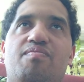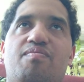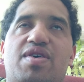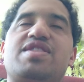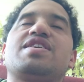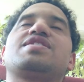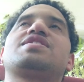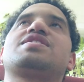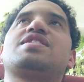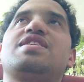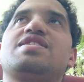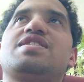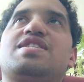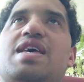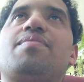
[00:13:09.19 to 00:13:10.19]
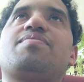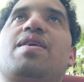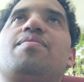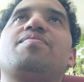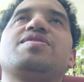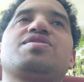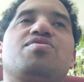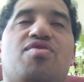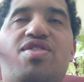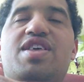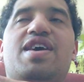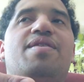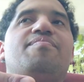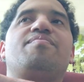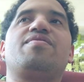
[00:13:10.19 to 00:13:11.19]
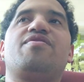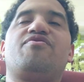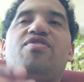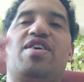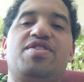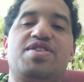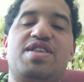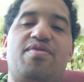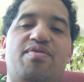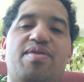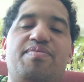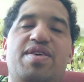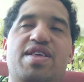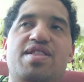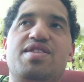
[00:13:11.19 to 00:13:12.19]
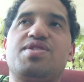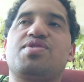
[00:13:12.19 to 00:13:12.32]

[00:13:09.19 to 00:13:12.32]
but it's at the same time it's not him. If you understand what I mean.